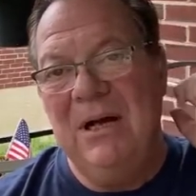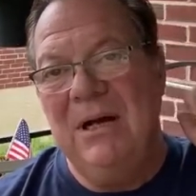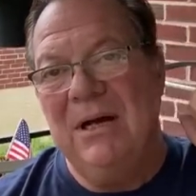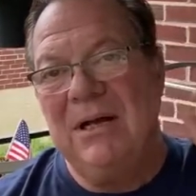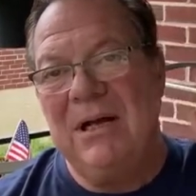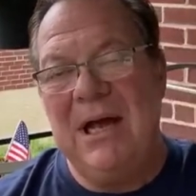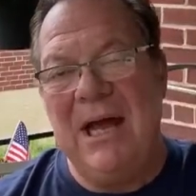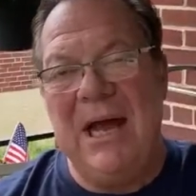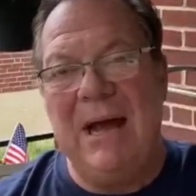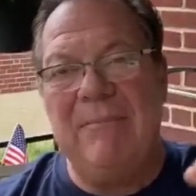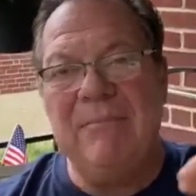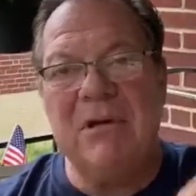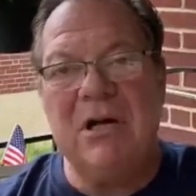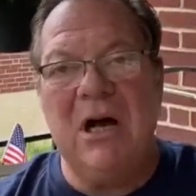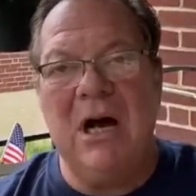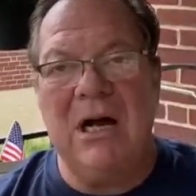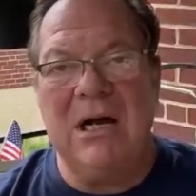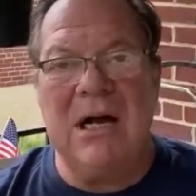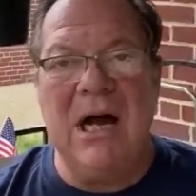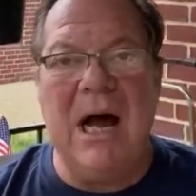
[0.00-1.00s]

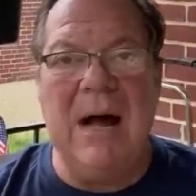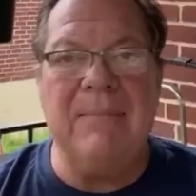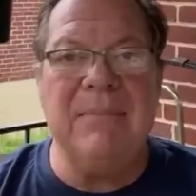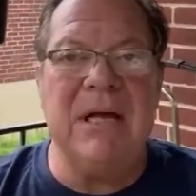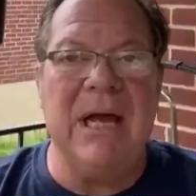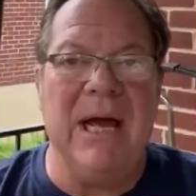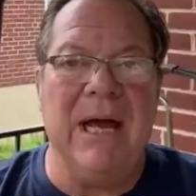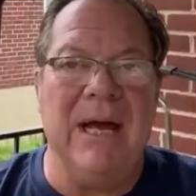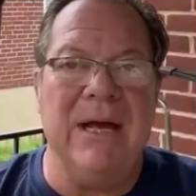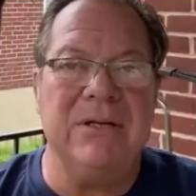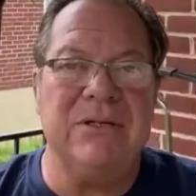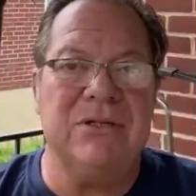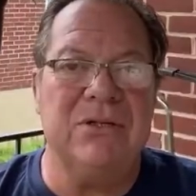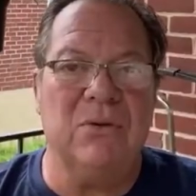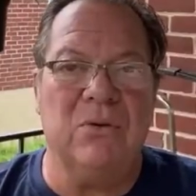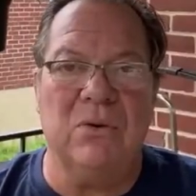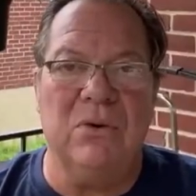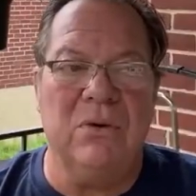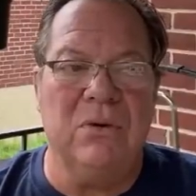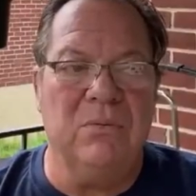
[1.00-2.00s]
Comcast,
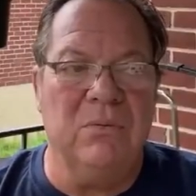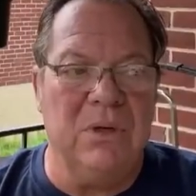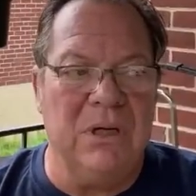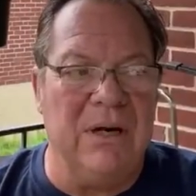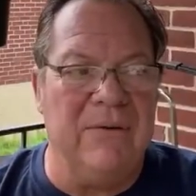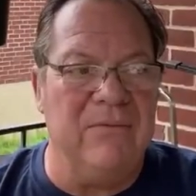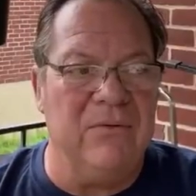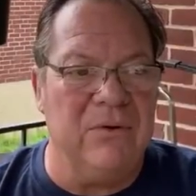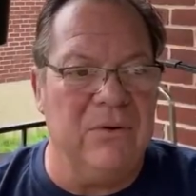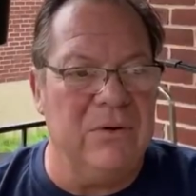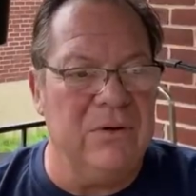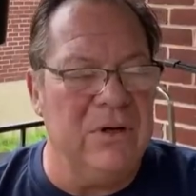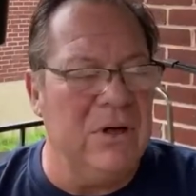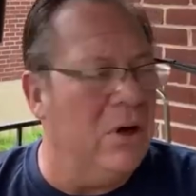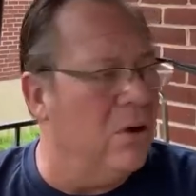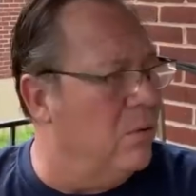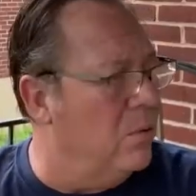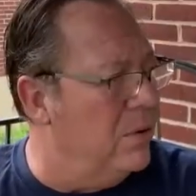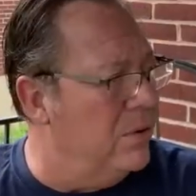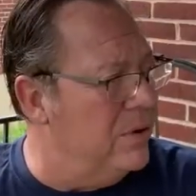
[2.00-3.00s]
or whatever,
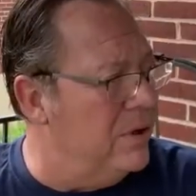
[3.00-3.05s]
no,